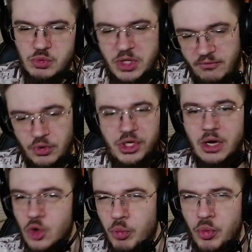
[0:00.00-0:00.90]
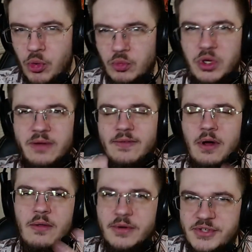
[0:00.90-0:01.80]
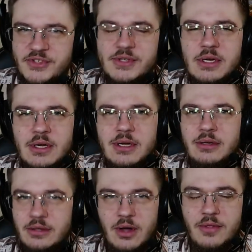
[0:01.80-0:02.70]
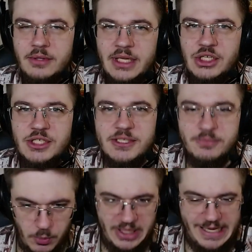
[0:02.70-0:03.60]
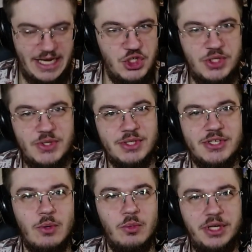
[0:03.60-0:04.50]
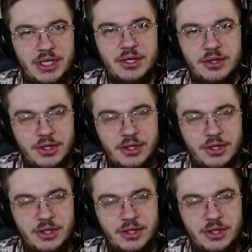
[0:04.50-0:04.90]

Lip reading: we have Onyankopon, we have other nations, probably Asians are somewhere here.